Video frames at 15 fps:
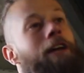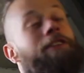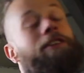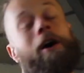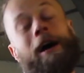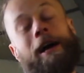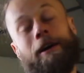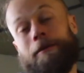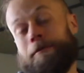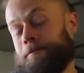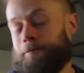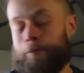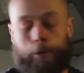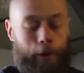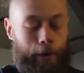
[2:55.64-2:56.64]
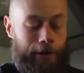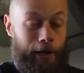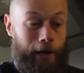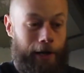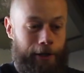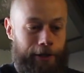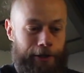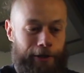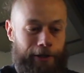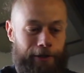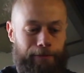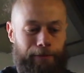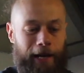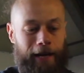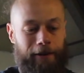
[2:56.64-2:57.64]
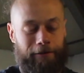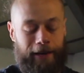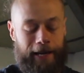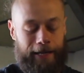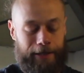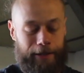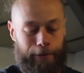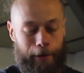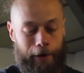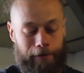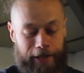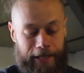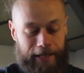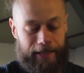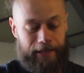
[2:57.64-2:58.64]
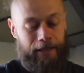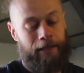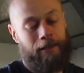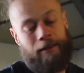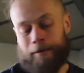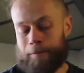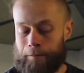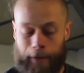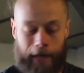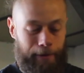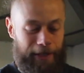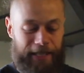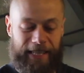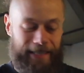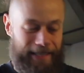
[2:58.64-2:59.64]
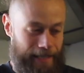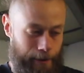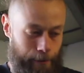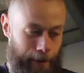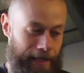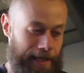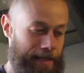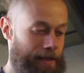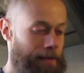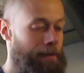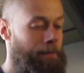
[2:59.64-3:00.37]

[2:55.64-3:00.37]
a diet or a diet nutrition plan for 8 to 12 weeks, maybe 16 weeks,